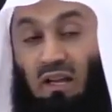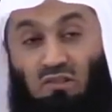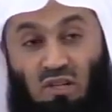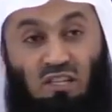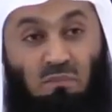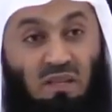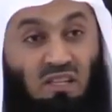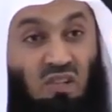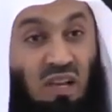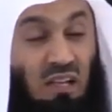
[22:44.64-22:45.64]
and trust me,
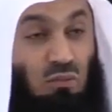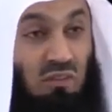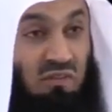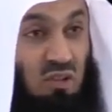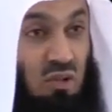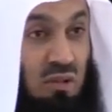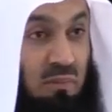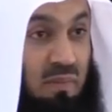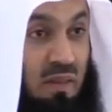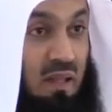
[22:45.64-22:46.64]
Salatul Fajr,
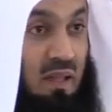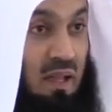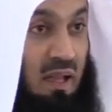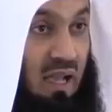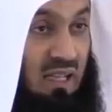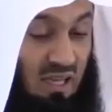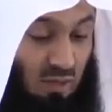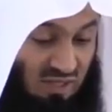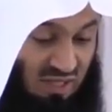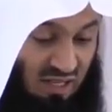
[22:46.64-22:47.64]
as I
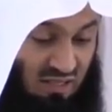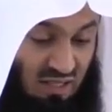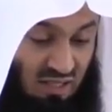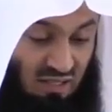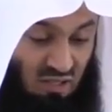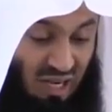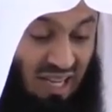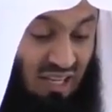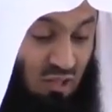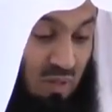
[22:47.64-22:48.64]
was entering,
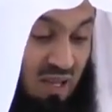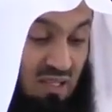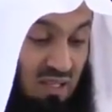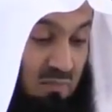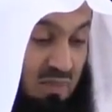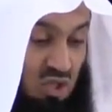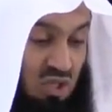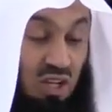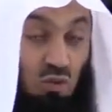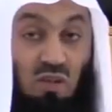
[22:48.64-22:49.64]
trying to enter the
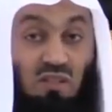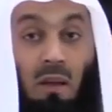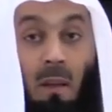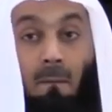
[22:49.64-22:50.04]
masjid, it was